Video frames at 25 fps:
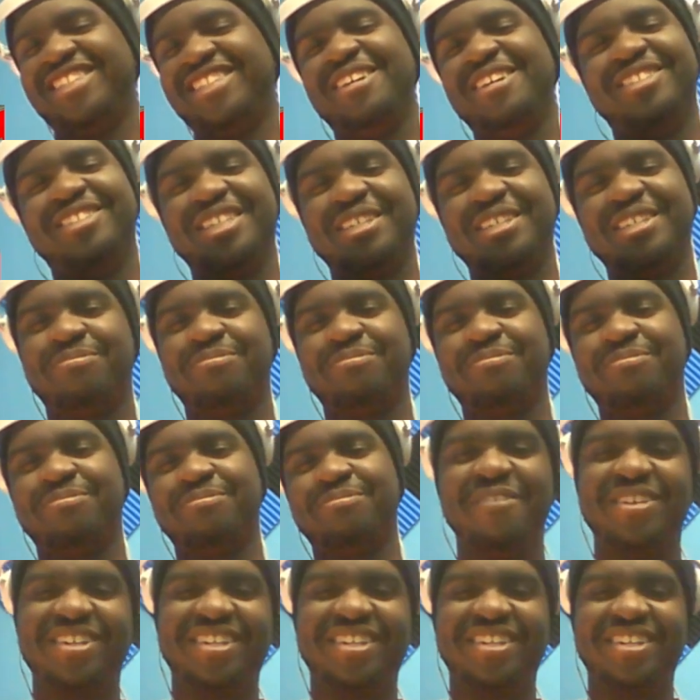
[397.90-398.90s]
she was just
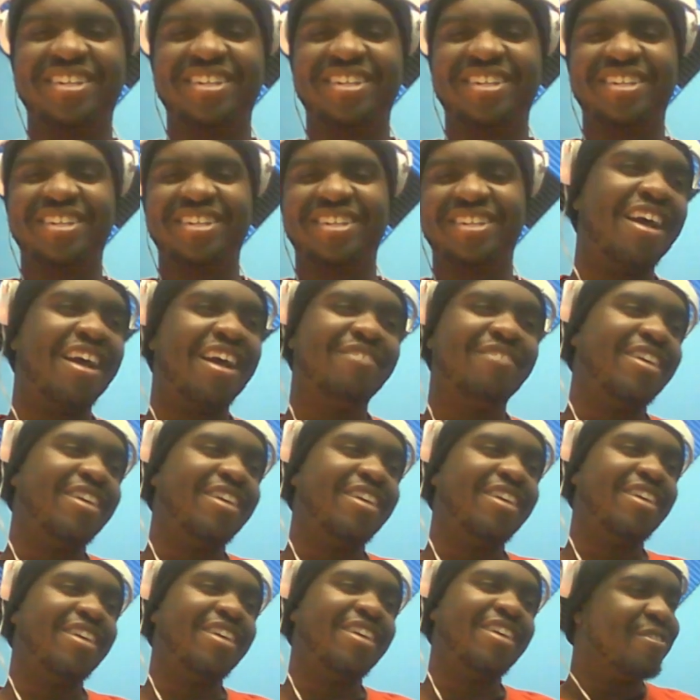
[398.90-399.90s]
playing with that one. Like I,
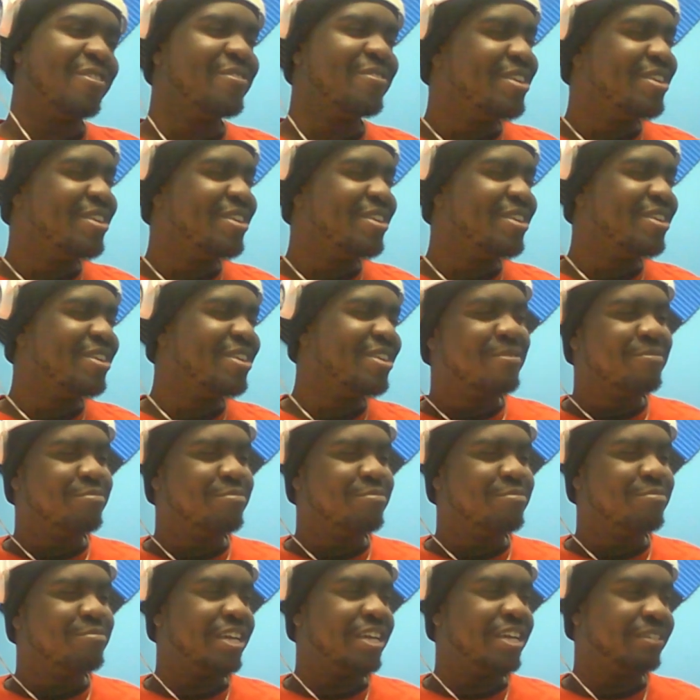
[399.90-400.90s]
I don't know,
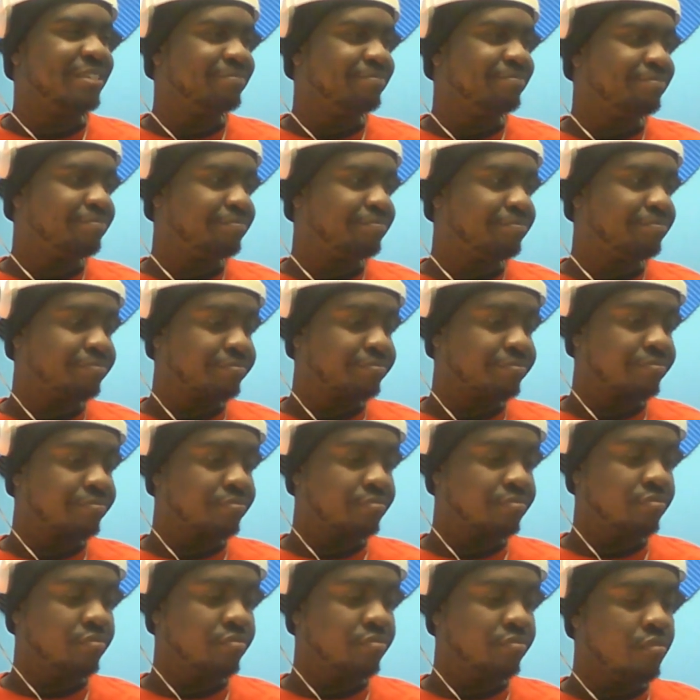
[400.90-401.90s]
but
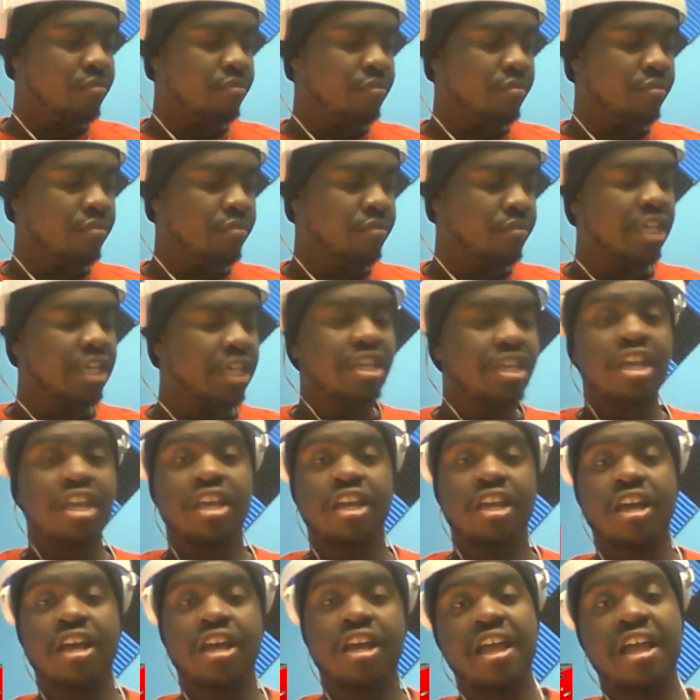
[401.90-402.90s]

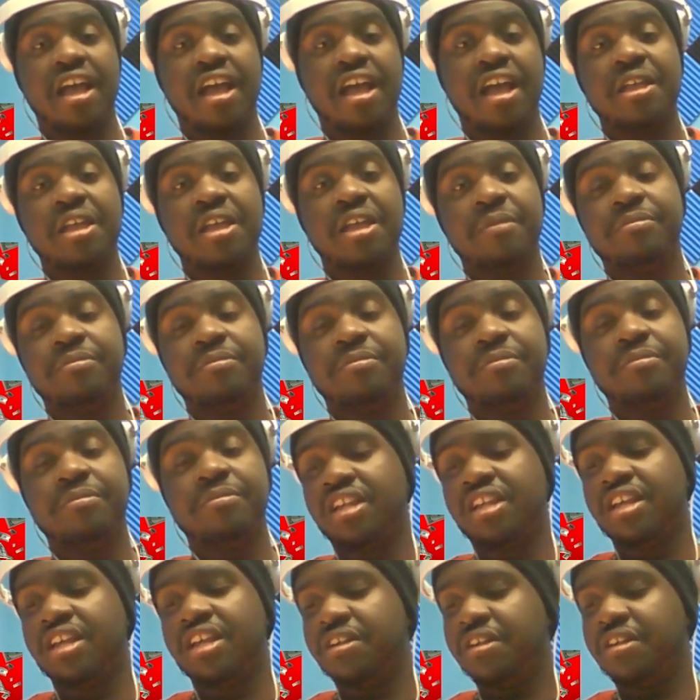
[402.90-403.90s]
yeah, I, I am
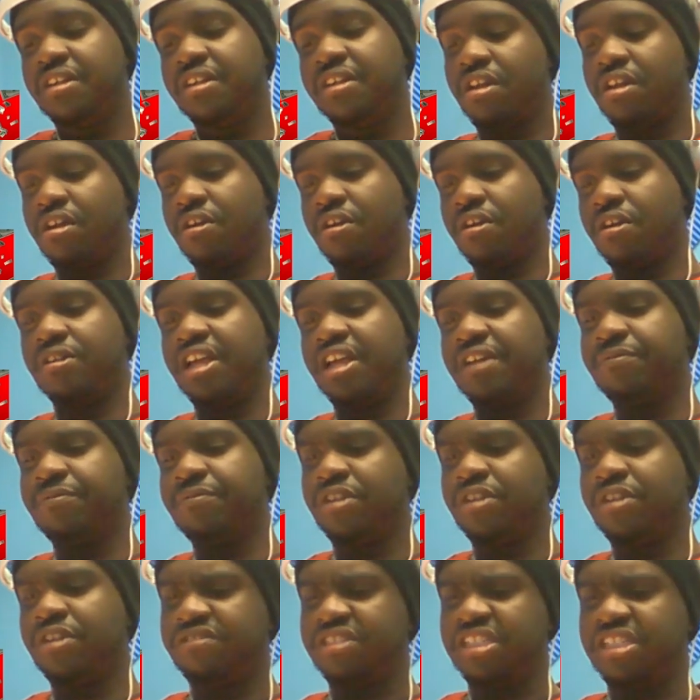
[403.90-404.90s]
looking at her
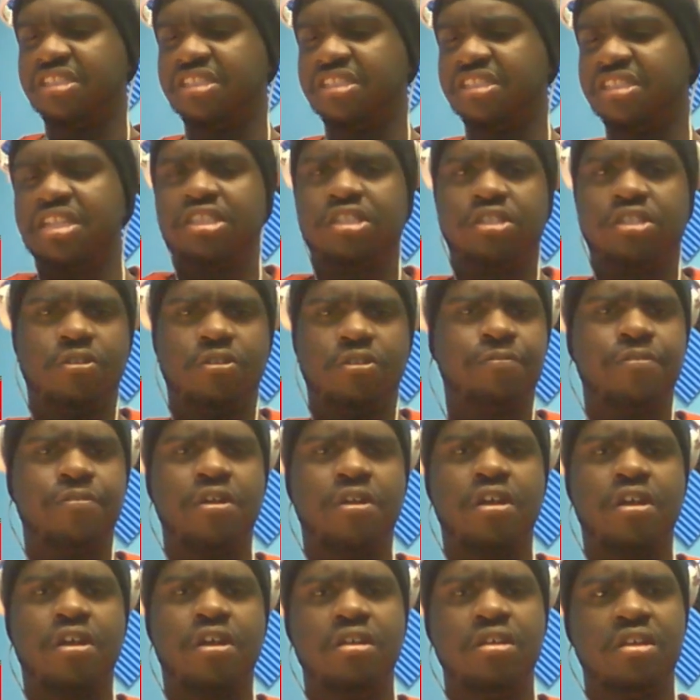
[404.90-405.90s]
level of success so
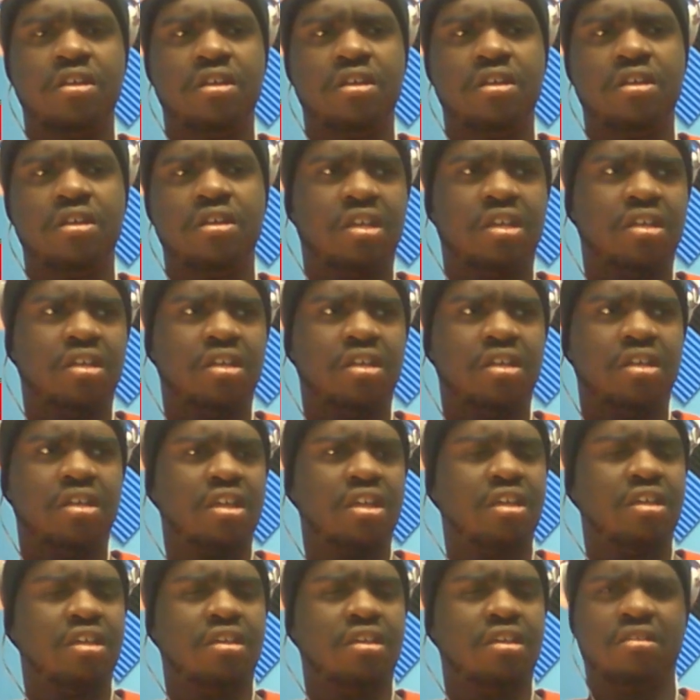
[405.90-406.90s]
far, and
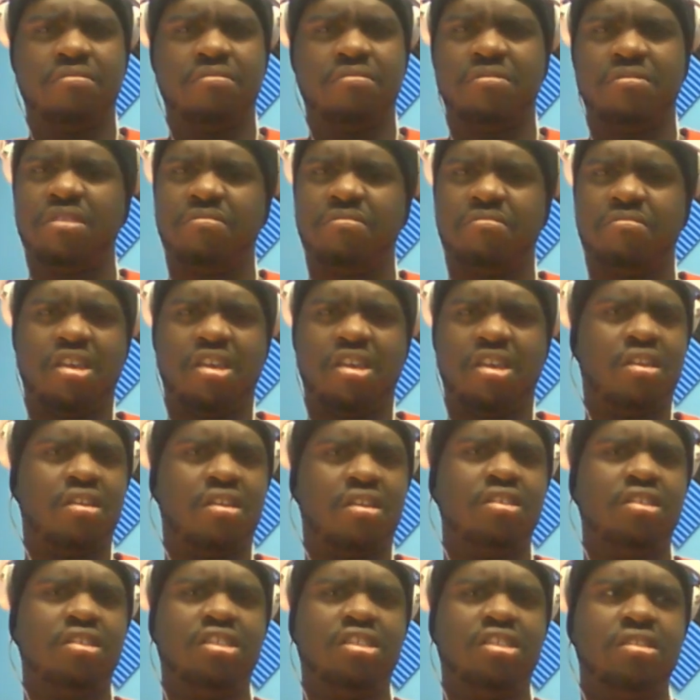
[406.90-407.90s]
and, and
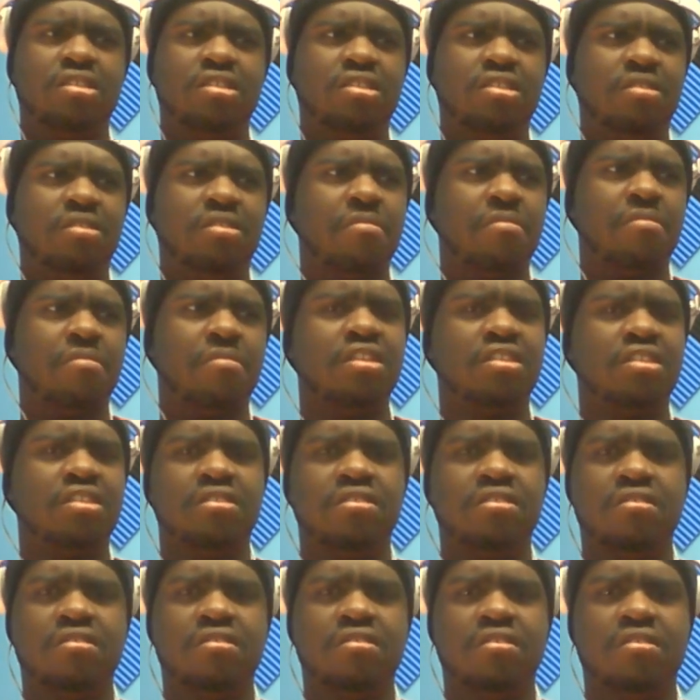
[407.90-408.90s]
man, it's it's
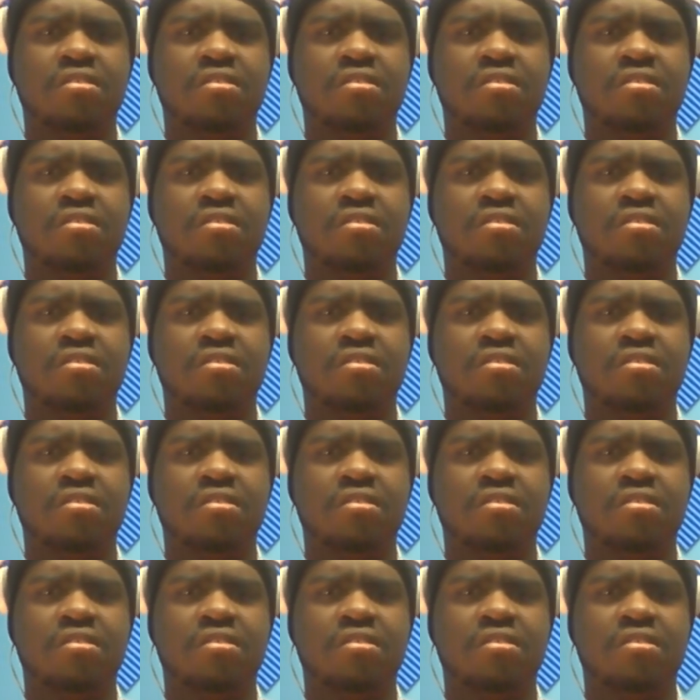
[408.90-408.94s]
amazing.